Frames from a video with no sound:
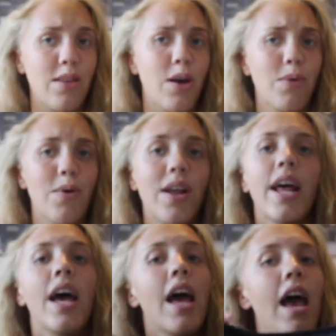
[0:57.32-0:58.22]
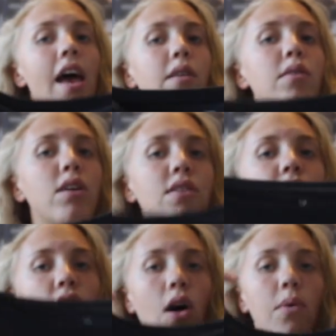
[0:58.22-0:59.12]
like the other one and really
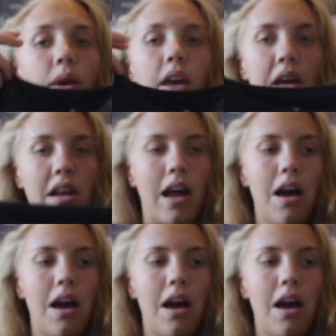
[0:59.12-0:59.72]
flowy and